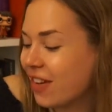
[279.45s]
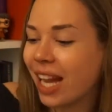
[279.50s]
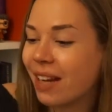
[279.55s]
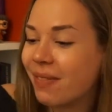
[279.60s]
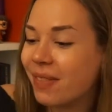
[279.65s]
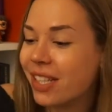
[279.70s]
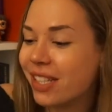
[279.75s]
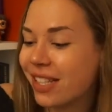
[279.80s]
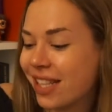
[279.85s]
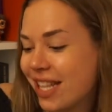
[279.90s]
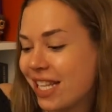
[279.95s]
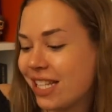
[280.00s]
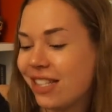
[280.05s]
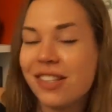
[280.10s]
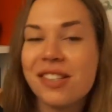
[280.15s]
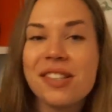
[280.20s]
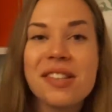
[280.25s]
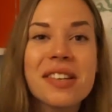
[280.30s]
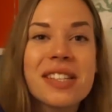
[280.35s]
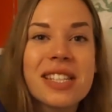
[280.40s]
I mean, this
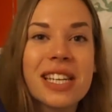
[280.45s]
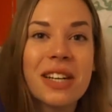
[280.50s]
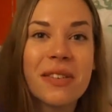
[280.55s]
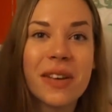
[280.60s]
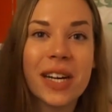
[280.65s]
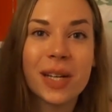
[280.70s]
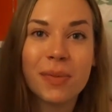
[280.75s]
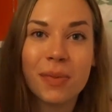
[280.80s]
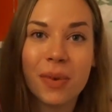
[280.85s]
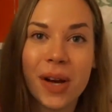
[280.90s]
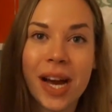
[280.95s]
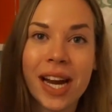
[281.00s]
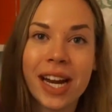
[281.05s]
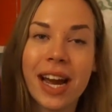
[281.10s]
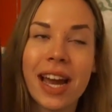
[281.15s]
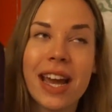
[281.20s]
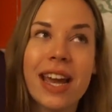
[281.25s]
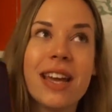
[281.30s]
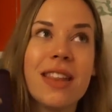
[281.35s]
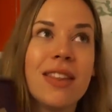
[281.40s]
just looks incredible, and
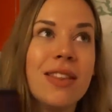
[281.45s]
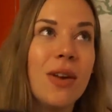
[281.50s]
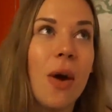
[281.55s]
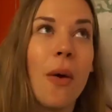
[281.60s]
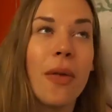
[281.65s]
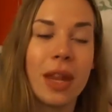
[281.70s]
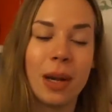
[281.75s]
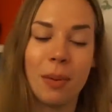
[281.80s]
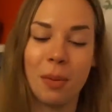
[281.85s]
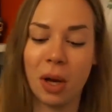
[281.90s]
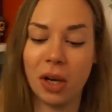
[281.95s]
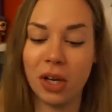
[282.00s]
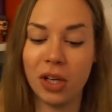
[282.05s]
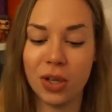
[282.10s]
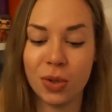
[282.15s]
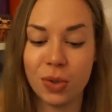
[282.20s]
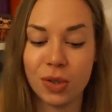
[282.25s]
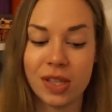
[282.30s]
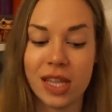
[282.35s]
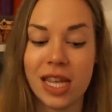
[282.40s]
I know that I'm gonna
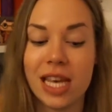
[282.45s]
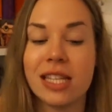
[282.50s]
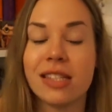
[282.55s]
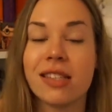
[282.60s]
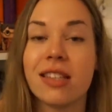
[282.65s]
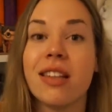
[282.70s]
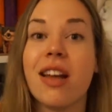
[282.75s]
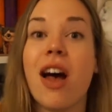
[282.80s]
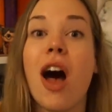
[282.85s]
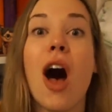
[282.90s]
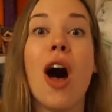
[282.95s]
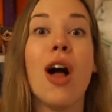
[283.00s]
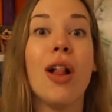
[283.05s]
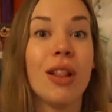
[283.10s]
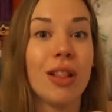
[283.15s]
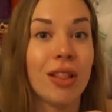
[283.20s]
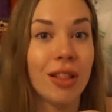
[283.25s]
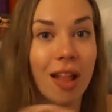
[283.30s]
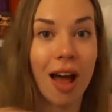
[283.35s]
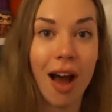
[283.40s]
use this a
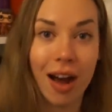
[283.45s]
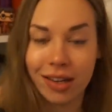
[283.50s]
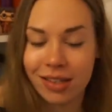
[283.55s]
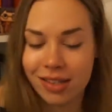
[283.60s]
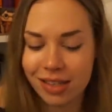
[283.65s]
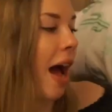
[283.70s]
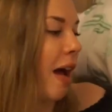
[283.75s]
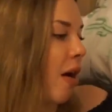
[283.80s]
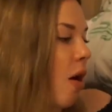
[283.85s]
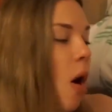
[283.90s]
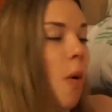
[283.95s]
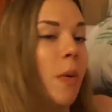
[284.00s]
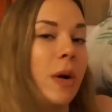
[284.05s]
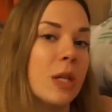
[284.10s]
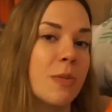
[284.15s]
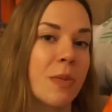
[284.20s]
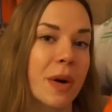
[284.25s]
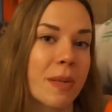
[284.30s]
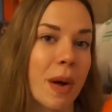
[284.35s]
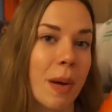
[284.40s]
lot. I always
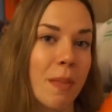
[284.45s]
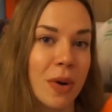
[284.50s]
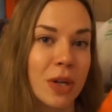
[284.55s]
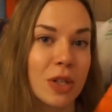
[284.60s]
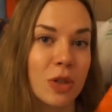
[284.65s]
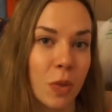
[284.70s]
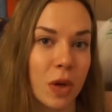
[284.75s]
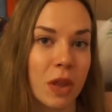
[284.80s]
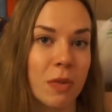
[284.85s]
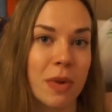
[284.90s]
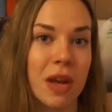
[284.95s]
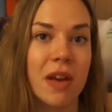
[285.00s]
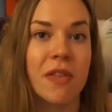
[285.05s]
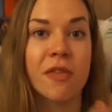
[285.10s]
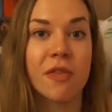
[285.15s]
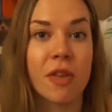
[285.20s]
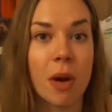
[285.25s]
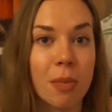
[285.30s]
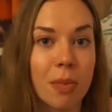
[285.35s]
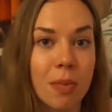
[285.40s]
bring my books with me
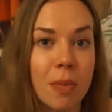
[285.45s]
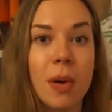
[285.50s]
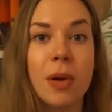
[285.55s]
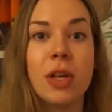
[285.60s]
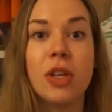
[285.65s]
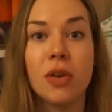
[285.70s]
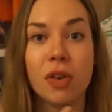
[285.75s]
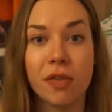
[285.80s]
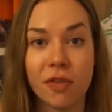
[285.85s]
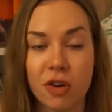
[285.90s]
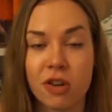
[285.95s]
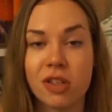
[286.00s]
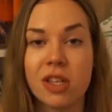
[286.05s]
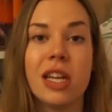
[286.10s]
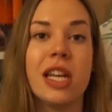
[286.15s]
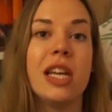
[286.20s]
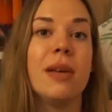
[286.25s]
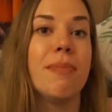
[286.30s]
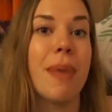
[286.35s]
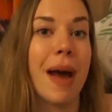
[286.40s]
from
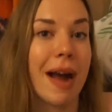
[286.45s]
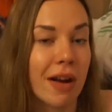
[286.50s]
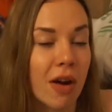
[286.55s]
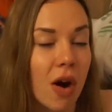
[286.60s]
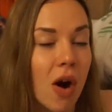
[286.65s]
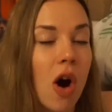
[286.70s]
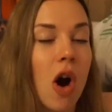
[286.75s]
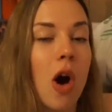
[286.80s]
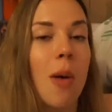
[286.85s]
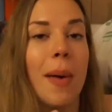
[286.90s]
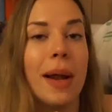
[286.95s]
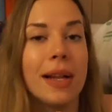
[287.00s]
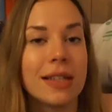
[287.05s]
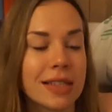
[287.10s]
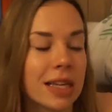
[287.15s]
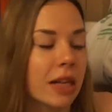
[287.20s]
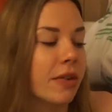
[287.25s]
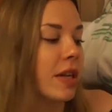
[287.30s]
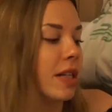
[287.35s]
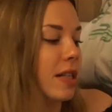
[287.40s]
university back home,
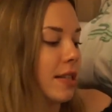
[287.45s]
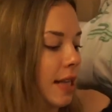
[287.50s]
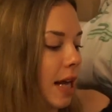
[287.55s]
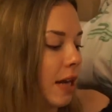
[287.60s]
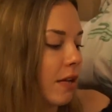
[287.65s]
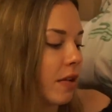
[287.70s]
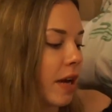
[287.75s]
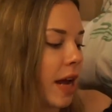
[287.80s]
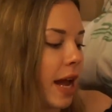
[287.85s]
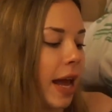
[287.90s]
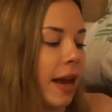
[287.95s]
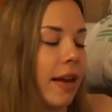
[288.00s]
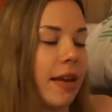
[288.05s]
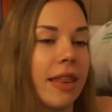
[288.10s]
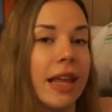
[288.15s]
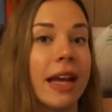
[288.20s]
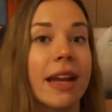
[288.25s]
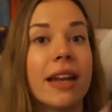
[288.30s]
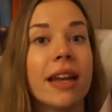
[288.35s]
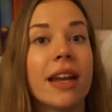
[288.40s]
etc., etc., and
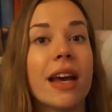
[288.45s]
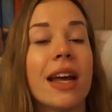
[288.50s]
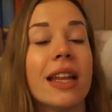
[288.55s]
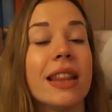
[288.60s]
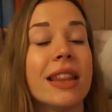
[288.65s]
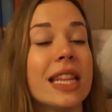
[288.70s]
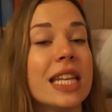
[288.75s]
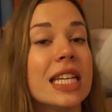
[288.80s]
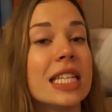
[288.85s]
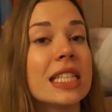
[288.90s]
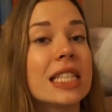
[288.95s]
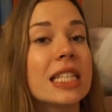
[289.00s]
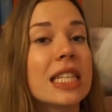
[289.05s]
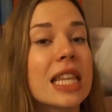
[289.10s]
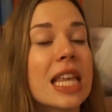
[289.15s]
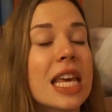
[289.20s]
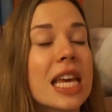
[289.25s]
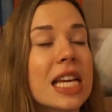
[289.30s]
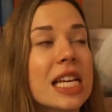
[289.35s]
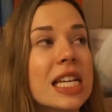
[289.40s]
then this
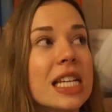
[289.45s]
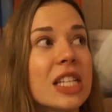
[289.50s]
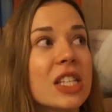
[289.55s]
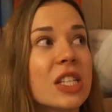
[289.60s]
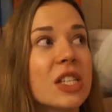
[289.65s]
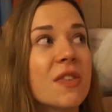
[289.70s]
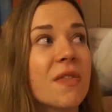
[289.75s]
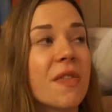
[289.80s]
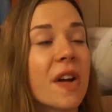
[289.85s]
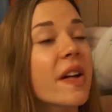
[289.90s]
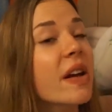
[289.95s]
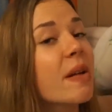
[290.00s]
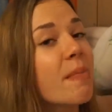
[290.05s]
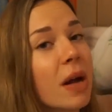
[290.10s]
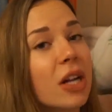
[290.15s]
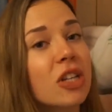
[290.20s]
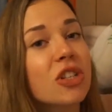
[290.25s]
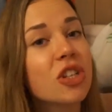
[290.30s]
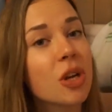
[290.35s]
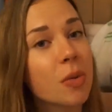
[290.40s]
thing is very
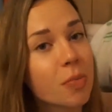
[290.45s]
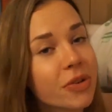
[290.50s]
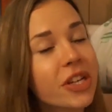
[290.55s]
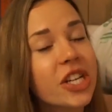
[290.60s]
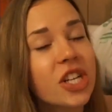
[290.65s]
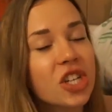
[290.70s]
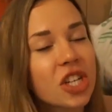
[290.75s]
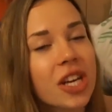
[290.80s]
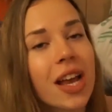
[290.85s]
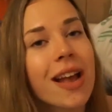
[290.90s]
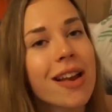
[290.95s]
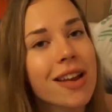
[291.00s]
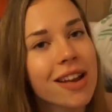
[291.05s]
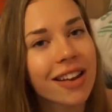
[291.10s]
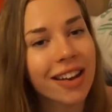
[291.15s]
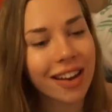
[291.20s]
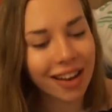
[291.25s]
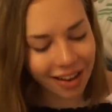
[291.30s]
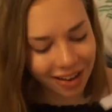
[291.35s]
much appreciated.